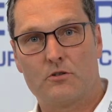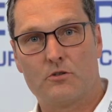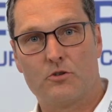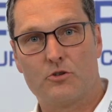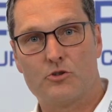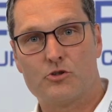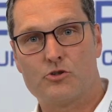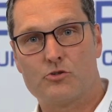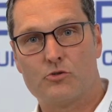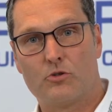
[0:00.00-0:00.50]

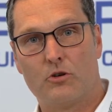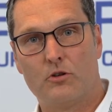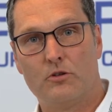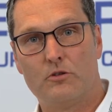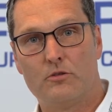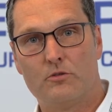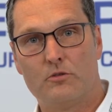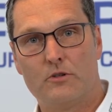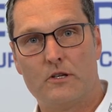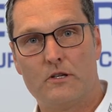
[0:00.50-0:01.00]
control
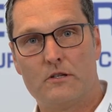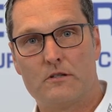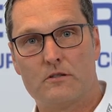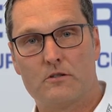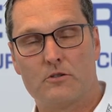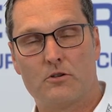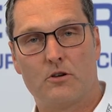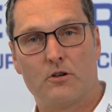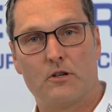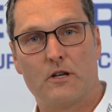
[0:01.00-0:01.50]

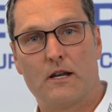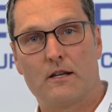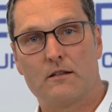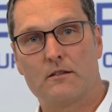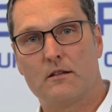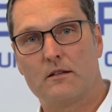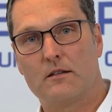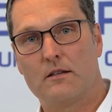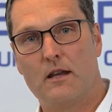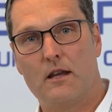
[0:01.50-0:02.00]
units,
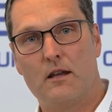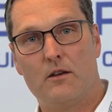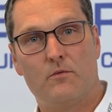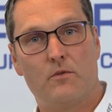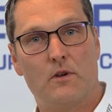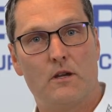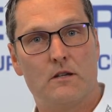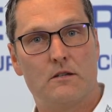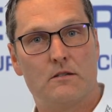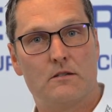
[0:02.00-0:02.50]
connected
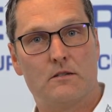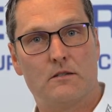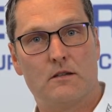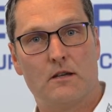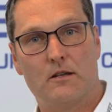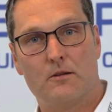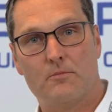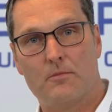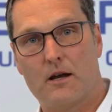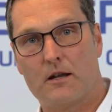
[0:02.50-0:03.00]
gateways,
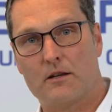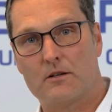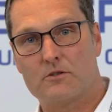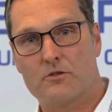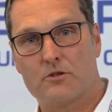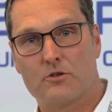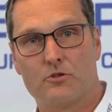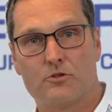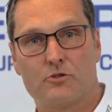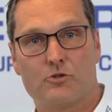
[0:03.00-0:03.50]

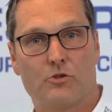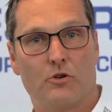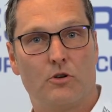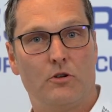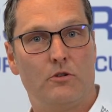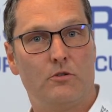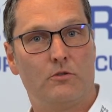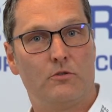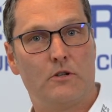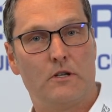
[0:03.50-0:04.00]
telematics control
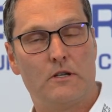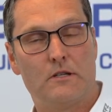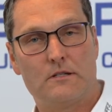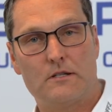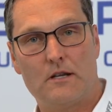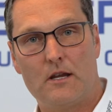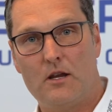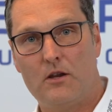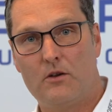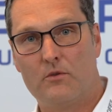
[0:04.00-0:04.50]

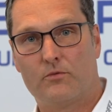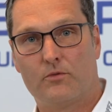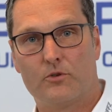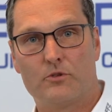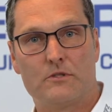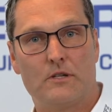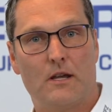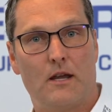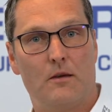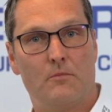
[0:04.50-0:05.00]
units,
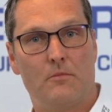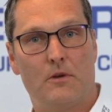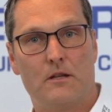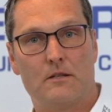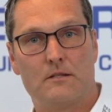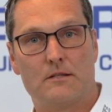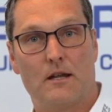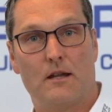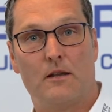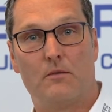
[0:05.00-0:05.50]

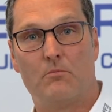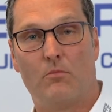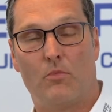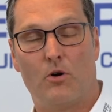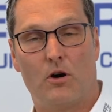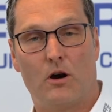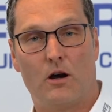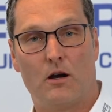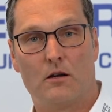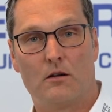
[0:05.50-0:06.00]
infotainments, and
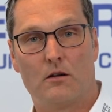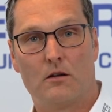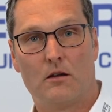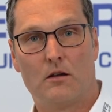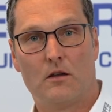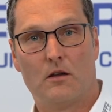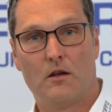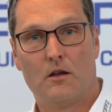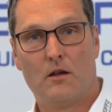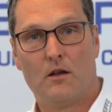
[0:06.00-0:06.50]
more.
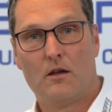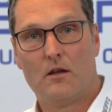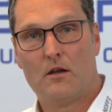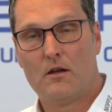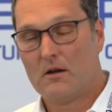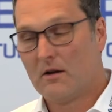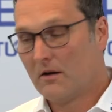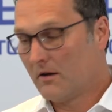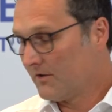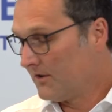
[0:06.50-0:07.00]

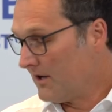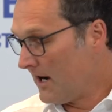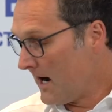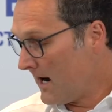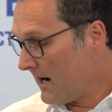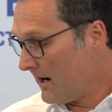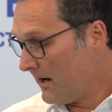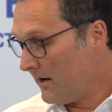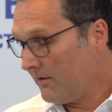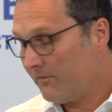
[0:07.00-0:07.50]
The
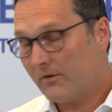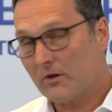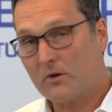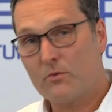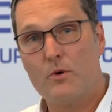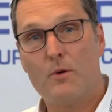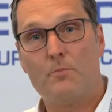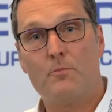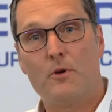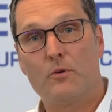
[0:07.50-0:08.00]
RF
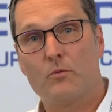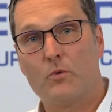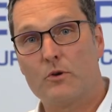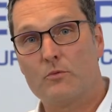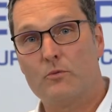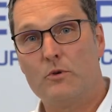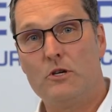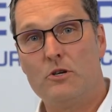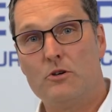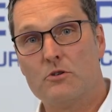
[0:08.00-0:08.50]
equipment,
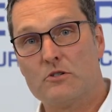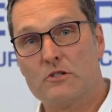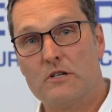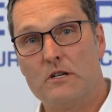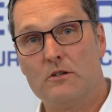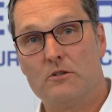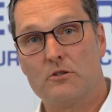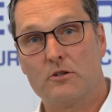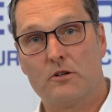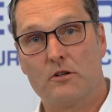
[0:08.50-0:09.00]
what we use
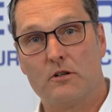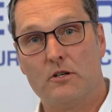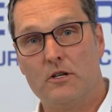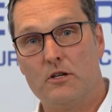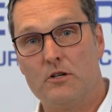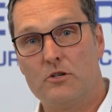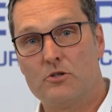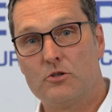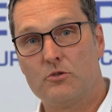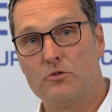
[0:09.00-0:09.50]

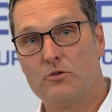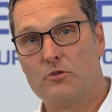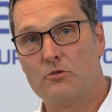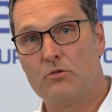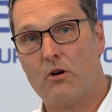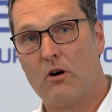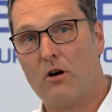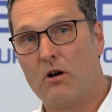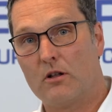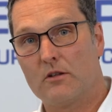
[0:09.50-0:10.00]
internally to do
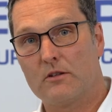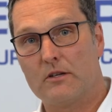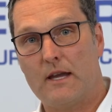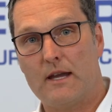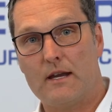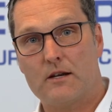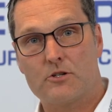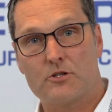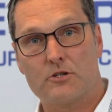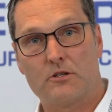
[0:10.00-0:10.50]
all the
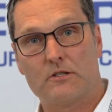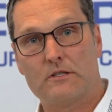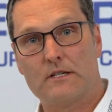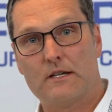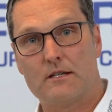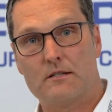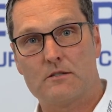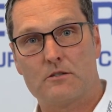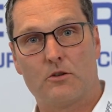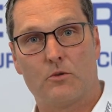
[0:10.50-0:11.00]
actual
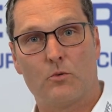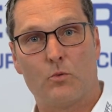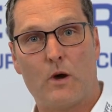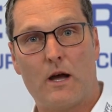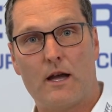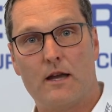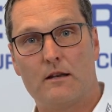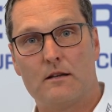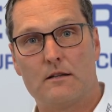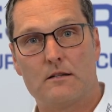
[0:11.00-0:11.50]
tests on
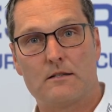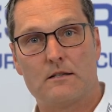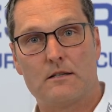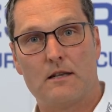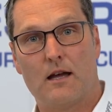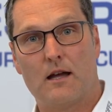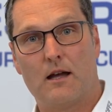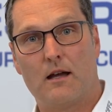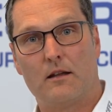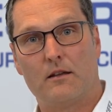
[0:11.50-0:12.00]
wireless
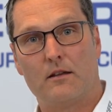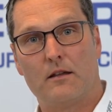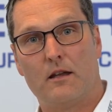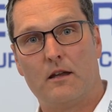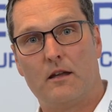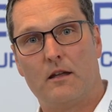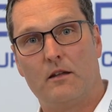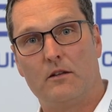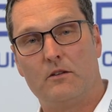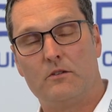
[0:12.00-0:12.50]
LAN
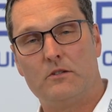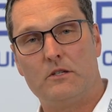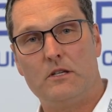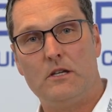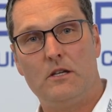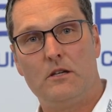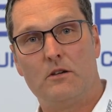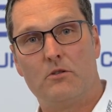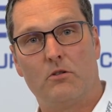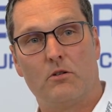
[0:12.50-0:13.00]
and
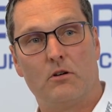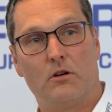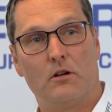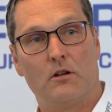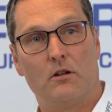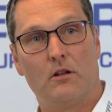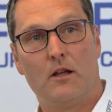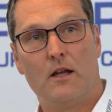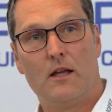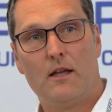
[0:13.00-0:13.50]

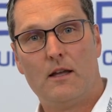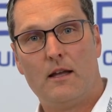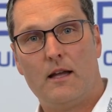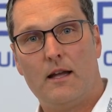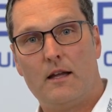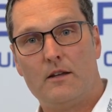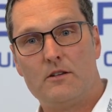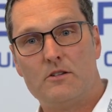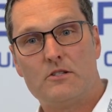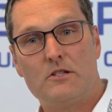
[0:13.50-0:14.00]
eCall
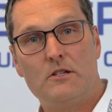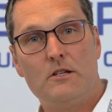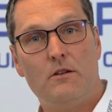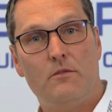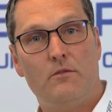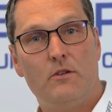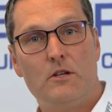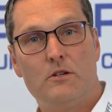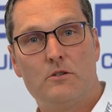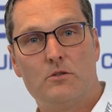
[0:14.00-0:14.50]
and
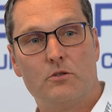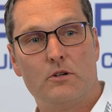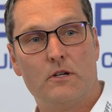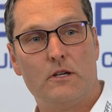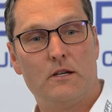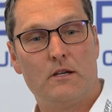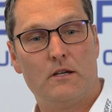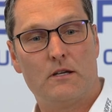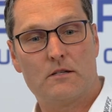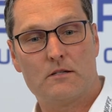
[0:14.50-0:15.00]

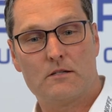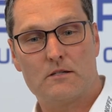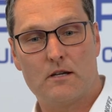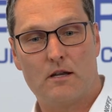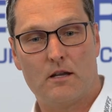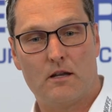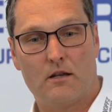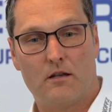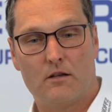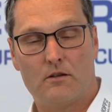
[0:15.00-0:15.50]
CV2X
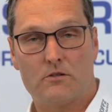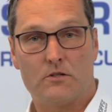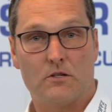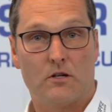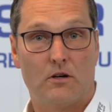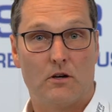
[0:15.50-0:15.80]
and